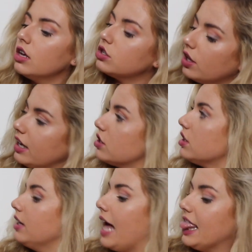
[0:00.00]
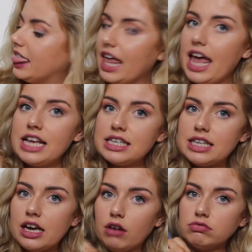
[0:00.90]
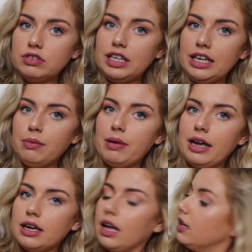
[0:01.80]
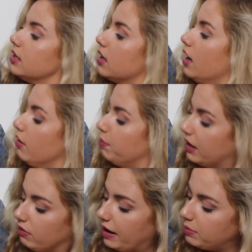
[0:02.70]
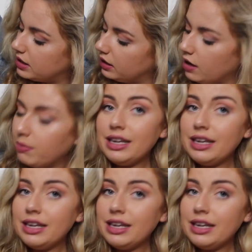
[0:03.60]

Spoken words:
So they just look like this. They are really big. Big rips in them.